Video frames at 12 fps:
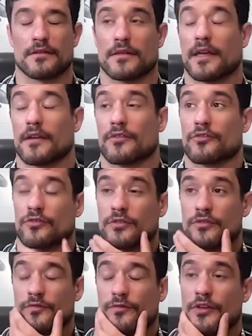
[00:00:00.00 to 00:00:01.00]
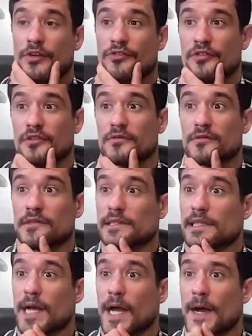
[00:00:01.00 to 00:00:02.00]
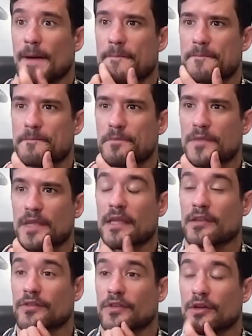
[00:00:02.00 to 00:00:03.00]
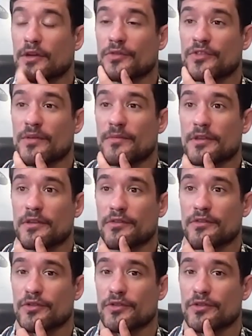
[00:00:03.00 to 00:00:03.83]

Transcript: yeah, true, very true. And something